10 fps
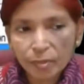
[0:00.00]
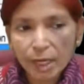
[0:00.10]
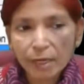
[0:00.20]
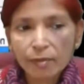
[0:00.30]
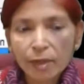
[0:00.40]

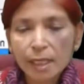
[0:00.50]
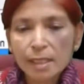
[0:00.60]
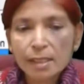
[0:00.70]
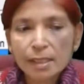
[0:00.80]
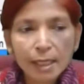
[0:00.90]
and we can
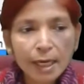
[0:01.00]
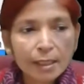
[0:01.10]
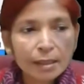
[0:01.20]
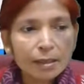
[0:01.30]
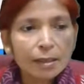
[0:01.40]

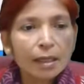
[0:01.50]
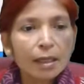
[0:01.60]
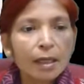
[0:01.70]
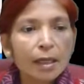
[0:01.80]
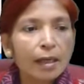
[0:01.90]
select
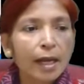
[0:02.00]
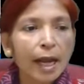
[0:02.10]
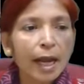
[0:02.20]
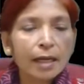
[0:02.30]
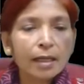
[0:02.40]
here
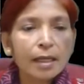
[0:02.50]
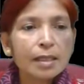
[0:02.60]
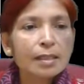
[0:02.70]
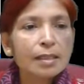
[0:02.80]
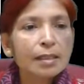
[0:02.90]

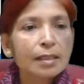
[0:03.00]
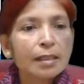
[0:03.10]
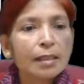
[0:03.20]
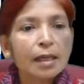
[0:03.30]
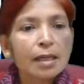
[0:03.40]
add-ins
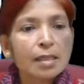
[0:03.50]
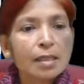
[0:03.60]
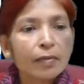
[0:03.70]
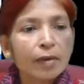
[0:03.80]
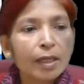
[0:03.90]
is
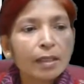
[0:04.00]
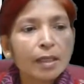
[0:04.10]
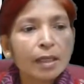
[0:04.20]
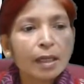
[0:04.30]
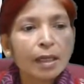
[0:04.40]
given.
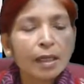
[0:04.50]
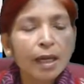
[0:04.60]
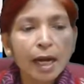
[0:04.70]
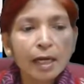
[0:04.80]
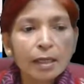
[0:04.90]
In
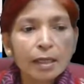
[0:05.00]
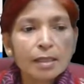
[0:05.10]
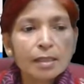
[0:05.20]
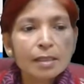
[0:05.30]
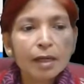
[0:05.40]

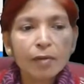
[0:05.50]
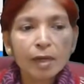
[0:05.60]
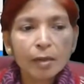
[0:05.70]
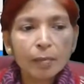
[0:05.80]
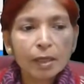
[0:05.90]
add-ins
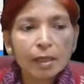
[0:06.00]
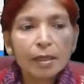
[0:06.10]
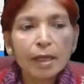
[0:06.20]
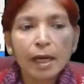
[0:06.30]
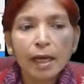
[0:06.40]
available
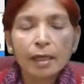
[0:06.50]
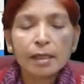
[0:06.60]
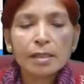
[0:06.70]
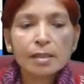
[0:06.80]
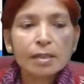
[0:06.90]

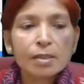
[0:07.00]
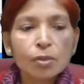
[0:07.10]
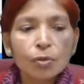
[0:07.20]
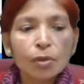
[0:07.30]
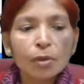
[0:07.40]
analysis
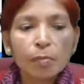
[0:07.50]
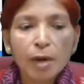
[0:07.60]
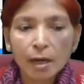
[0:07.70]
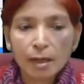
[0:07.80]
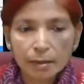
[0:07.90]
tool
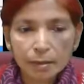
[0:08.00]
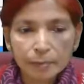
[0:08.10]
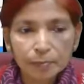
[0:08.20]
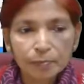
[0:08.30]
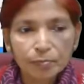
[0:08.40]
path,
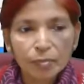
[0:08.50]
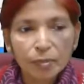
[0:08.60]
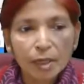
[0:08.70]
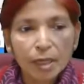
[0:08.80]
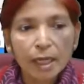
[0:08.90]

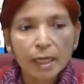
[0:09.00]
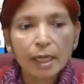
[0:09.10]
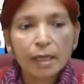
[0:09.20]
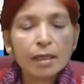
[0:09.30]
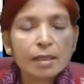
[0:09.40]
and
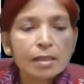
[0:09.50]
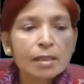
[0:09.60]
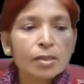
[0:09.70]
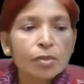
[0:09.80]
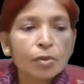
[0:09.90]

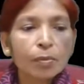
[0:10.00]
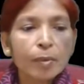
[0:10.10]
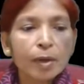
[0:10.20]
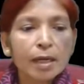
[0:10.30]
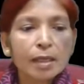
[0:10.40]
analysis tool
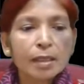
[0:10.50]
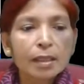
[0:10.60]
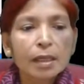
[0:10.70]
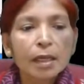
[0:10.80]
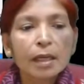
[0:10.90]
path
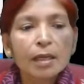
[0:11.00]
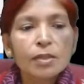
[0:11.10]
here